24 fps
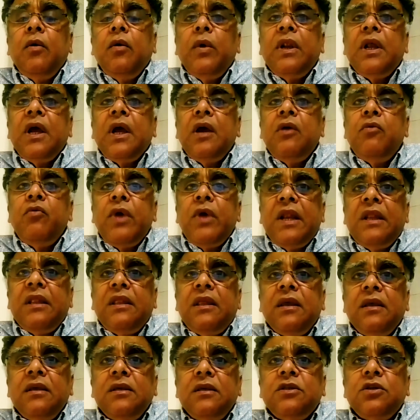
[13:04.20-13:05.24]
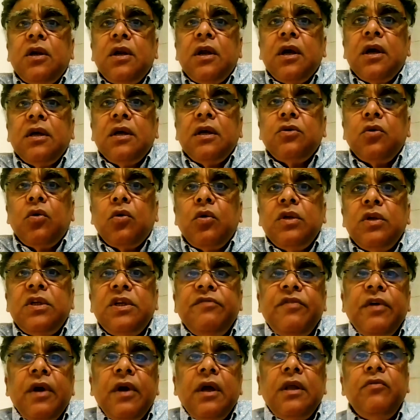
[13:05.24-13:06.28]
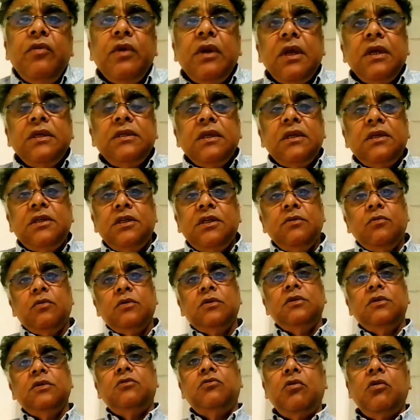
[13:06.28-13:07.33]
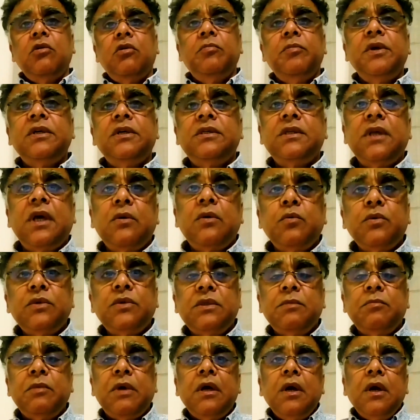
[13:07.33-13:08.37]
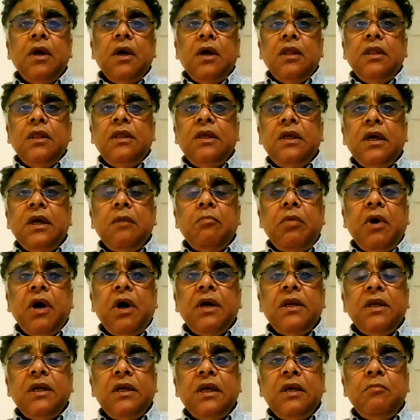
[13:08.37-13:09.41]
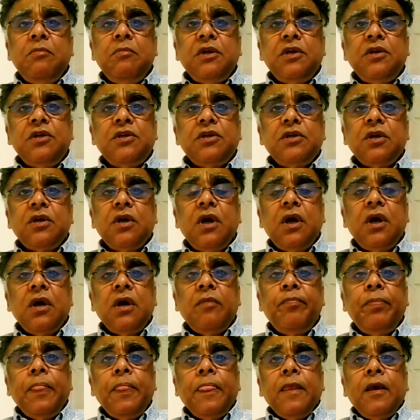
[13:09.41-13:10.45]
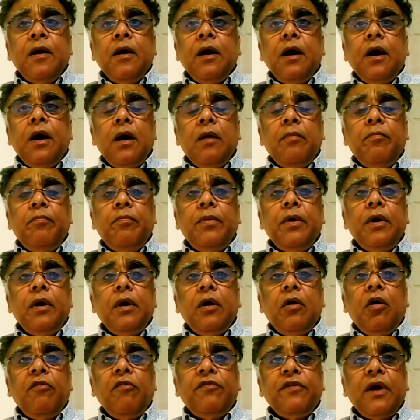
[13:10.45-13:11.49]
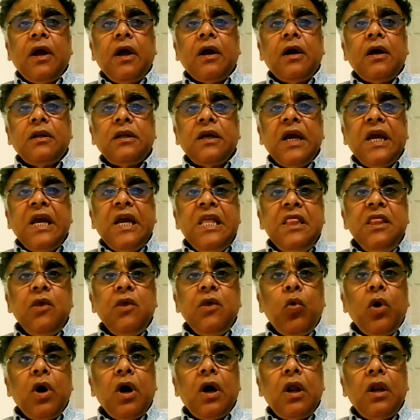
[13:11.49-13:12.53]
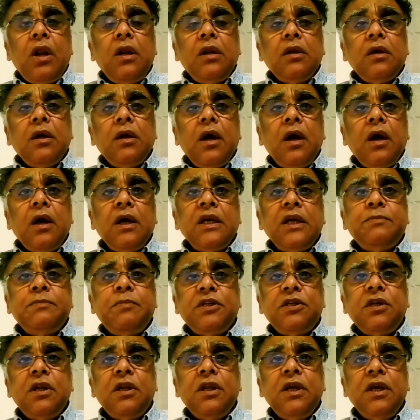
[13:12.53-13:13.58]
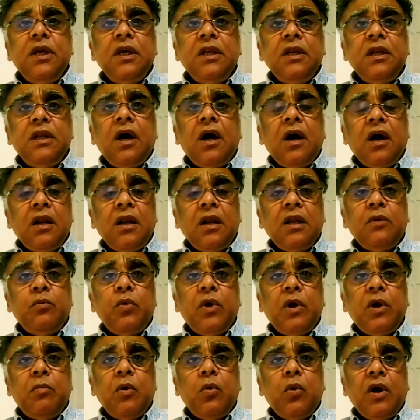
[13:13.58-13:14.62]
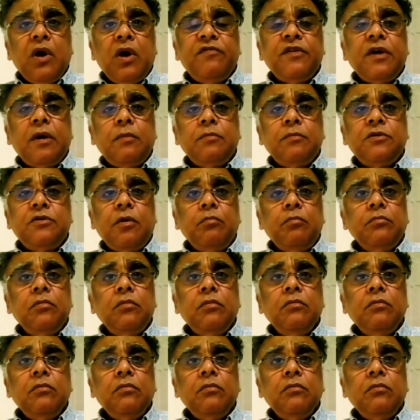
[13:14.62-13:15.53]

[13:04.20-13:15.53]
when I read things and I saw on TV, I realized that she wasn't wrong, because that was the abiding image of Calcutta in the world, especially in Ireland, where my wife comes from.